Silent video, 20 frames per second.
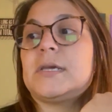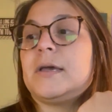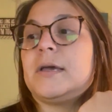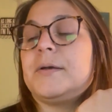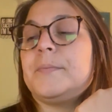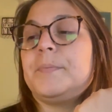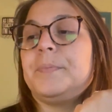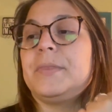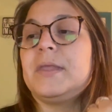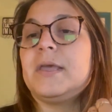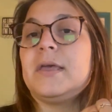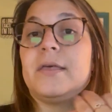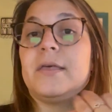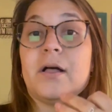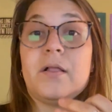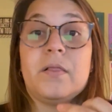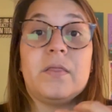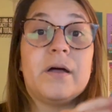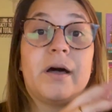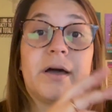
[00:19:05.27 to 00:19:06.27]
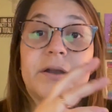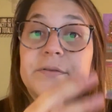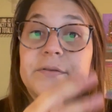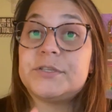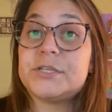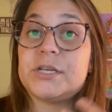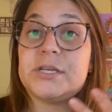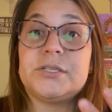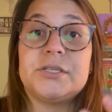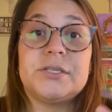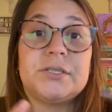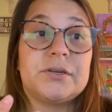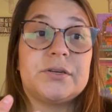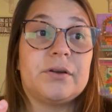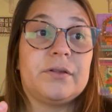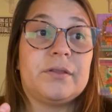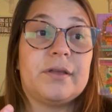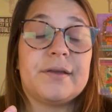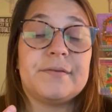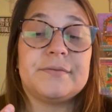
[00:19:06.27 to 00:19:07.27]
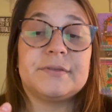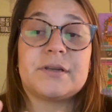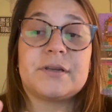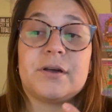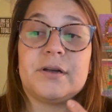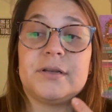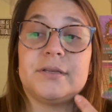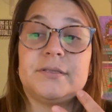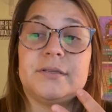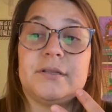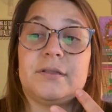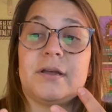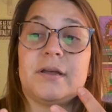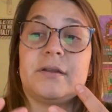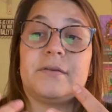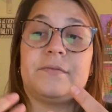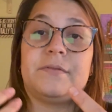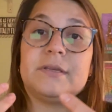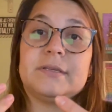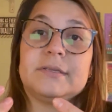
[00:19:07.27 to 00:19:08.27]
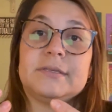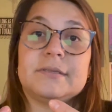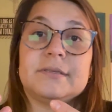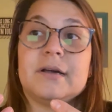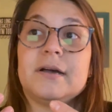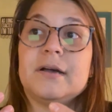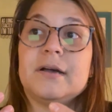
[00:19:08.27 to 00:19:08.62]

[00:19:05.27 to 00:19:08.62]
A lot of changes in our lives cause a lot of this